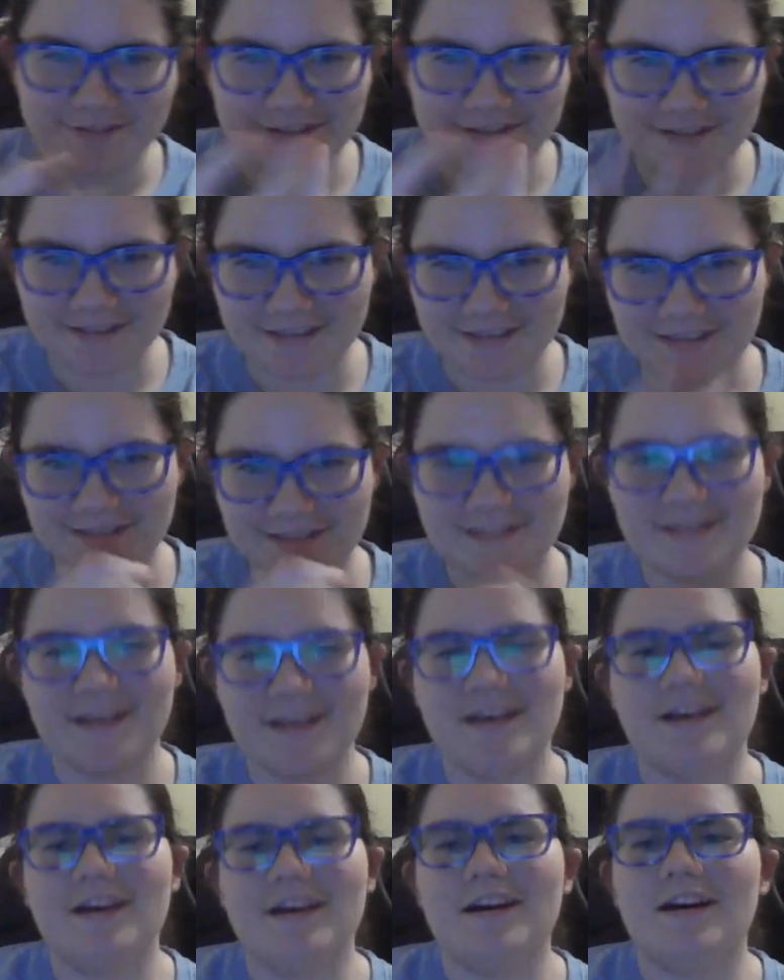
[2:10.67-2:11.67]
into this,
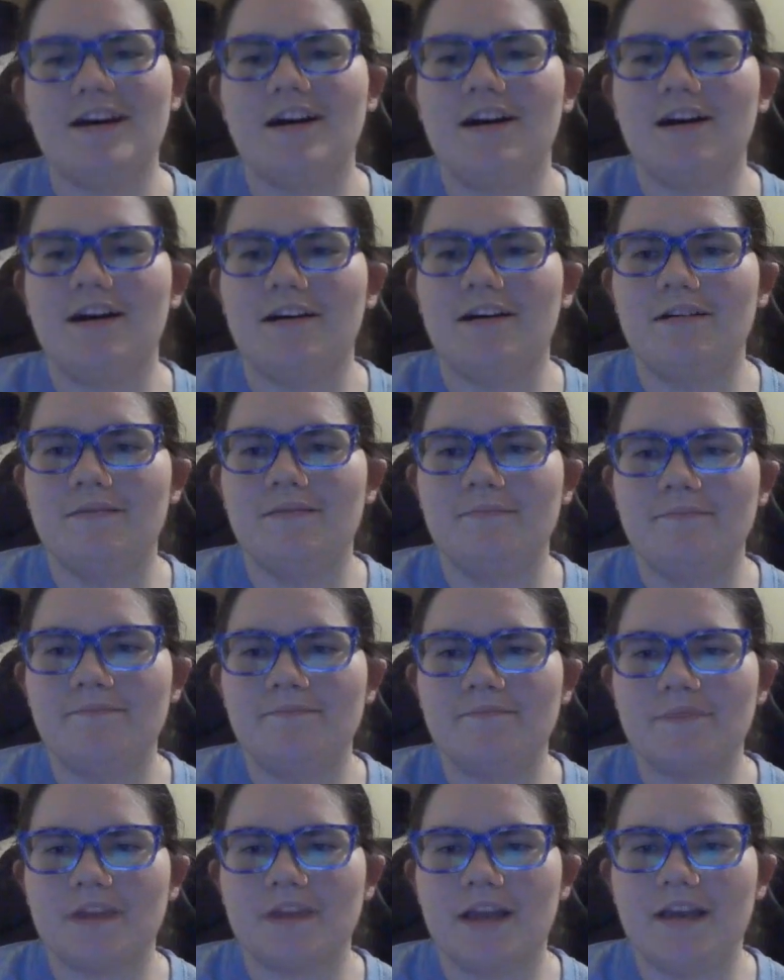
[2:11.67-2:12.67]

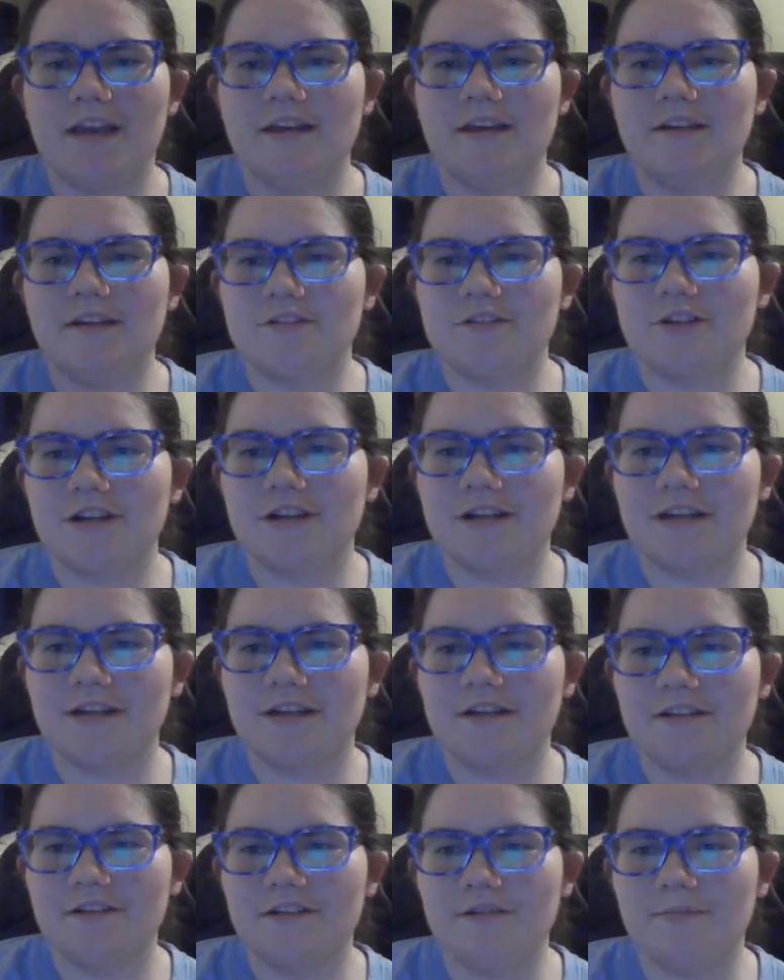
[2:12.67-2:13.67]
and tried to get
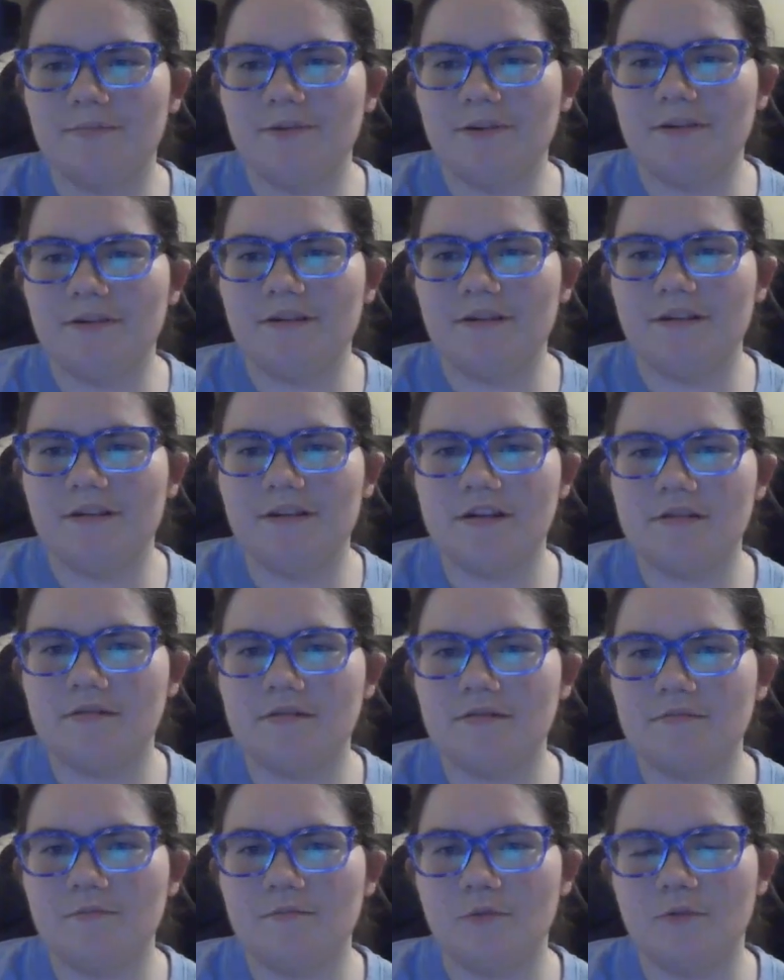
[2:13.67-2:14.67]
a little bit
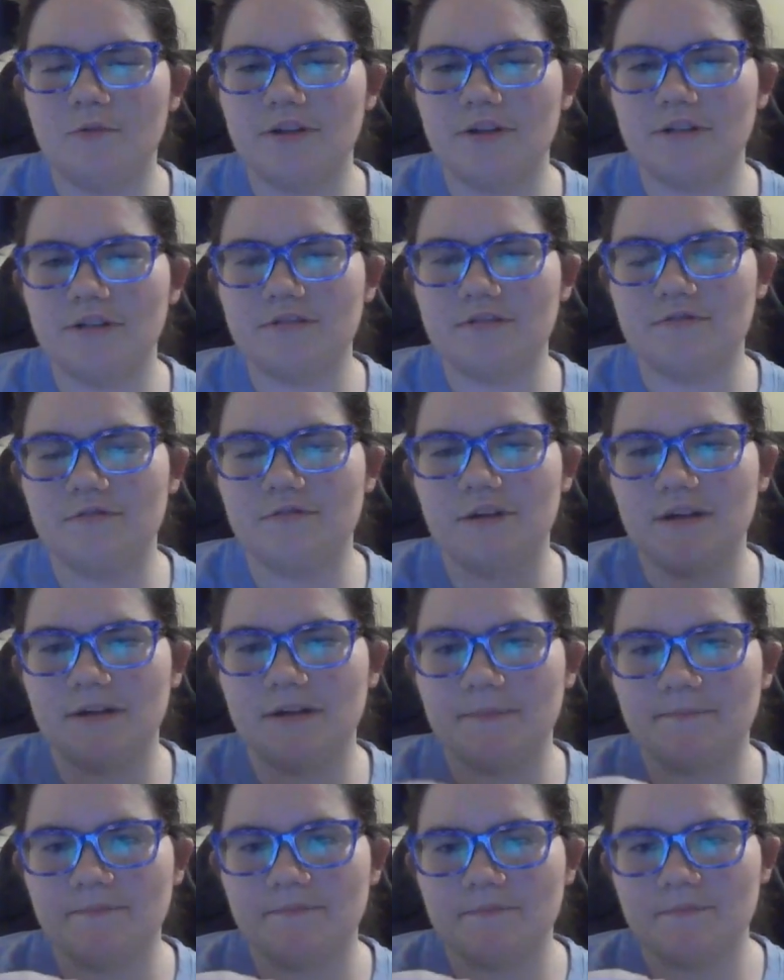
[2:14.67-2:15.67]
more into
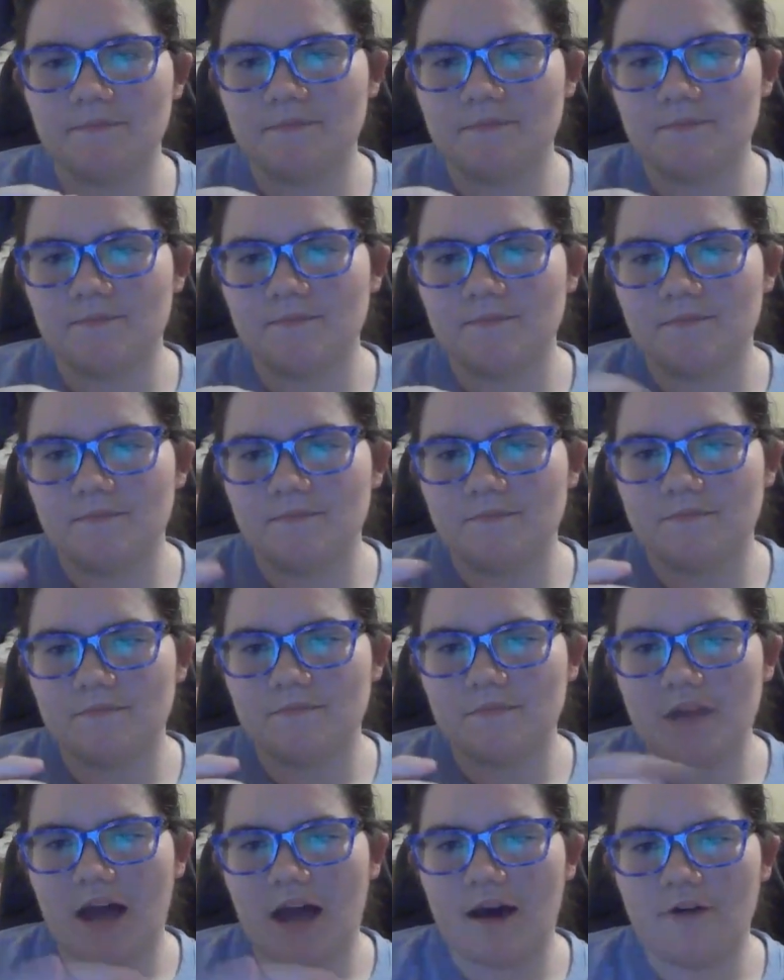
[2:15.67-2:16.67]

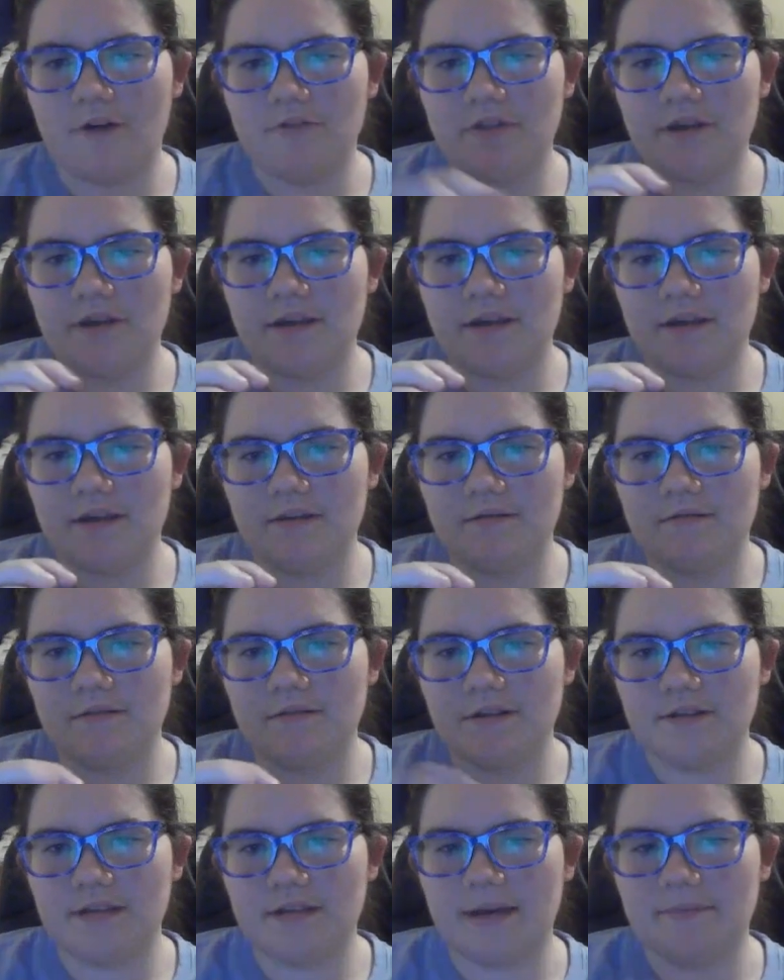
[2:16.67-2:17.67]
how they
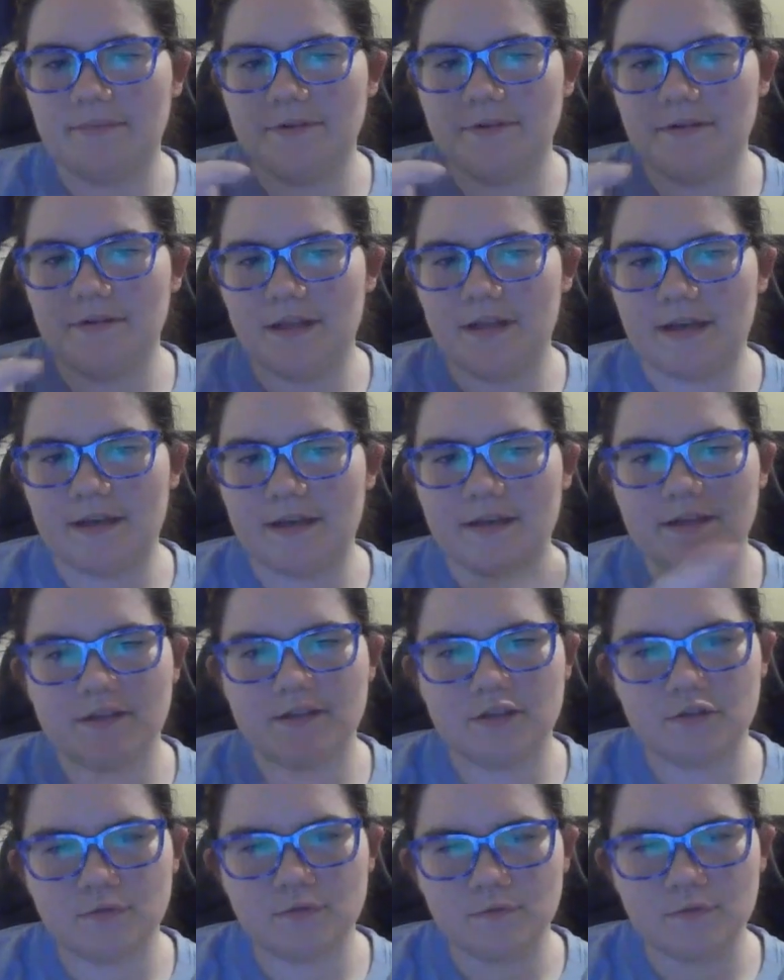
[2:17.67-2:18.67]
adapted like
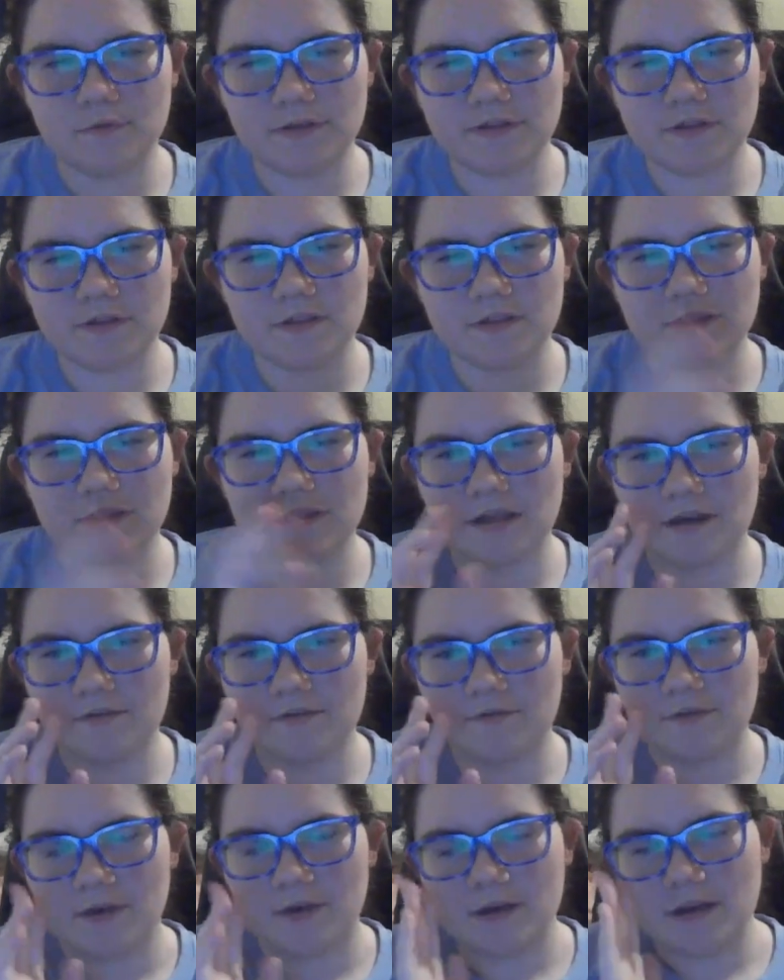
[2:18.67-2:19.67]
his stories and
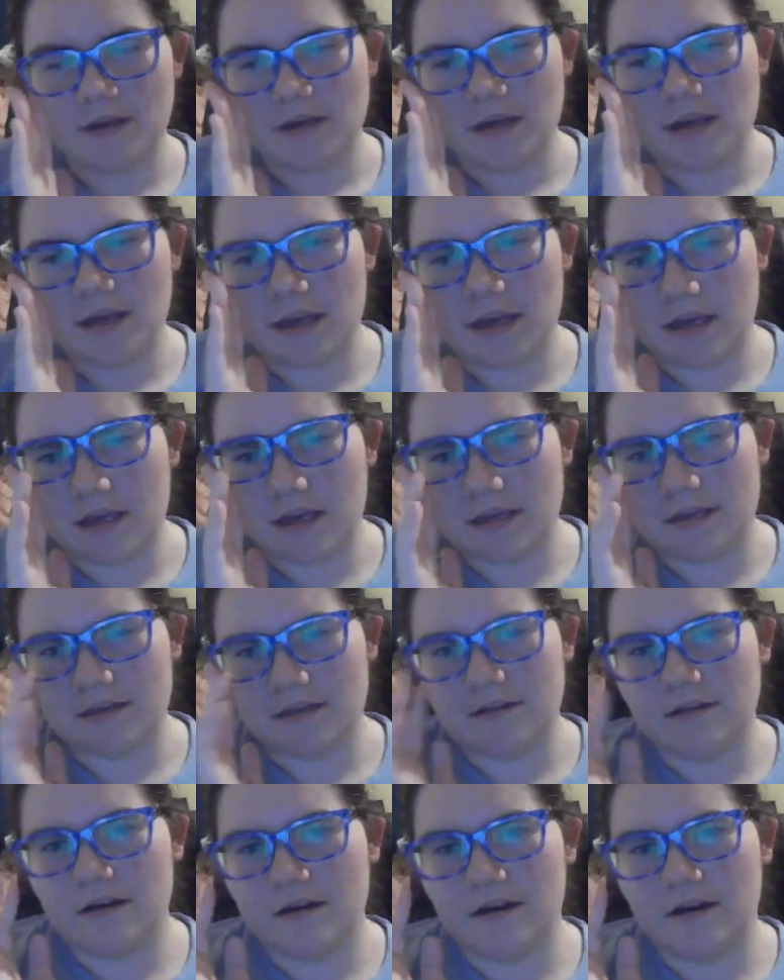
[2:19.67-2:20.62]
stuff. And